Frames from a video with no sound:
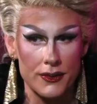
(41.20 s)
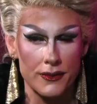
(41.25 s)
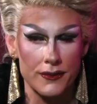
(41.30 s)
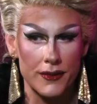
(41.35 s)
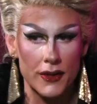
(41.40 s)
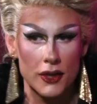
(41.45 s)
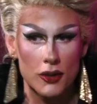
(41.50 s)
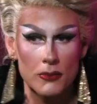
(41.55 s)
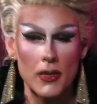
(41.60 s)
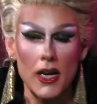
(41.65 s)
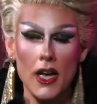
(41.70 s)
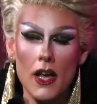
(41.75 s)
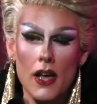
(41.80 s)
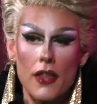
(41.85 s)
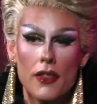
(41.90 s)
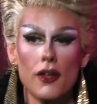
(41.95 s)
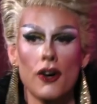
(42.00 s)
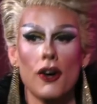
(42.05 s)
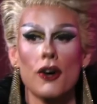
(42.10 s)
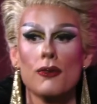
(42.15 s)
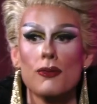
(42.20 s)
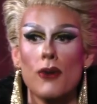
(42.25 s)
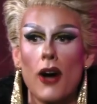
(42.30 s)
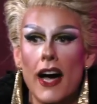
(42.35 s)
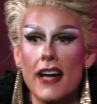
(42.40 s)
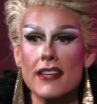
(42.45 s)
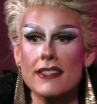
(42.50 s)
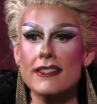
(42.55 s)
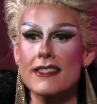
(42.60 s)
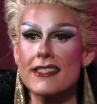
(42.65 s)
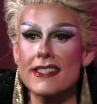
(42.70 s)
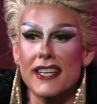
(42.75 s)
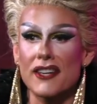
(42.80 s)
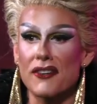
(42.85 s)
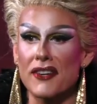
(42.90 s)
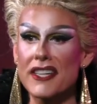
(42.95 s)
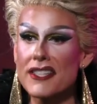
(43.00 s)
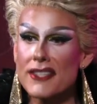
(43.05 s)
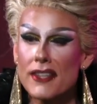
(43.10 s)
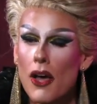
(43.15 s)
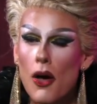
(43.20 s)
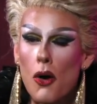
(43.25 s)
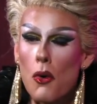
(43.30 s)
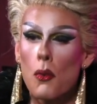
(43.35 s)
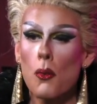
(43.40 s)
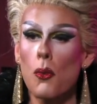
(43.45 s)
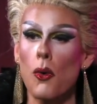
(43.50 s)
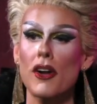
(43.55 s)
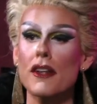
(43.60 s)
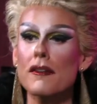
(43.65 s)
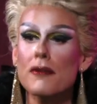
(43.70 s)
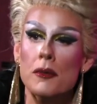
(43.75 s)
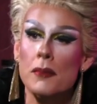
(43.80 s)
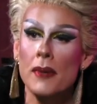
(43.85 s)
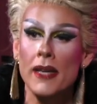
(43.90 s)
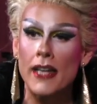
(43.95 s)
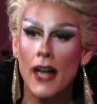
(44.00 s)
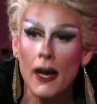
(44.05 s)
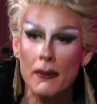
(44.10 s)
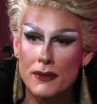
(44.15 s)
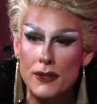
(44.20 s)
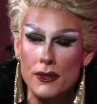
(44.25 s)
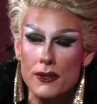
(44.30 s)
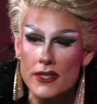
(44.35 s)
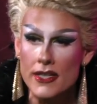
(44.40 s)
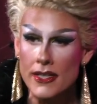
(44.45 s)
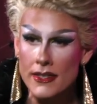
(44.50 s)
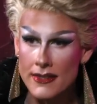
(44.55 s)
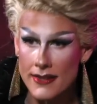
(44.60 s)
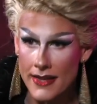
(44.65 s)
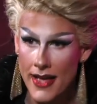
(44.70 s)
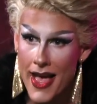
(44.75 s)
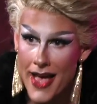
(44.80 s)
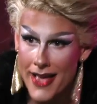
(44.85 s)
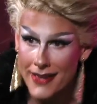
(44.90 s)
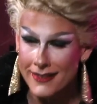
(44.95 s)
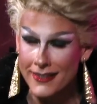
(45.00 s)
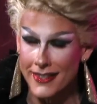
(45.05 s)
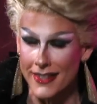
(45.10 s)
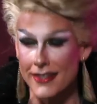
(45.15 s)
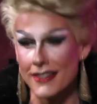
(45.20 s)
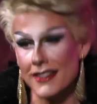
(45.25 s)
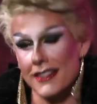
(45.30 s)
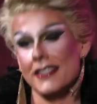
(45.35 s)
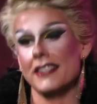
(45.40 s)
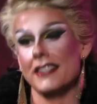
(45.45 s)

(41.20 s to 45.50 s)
to film the Horizon series. What have you been up to since then?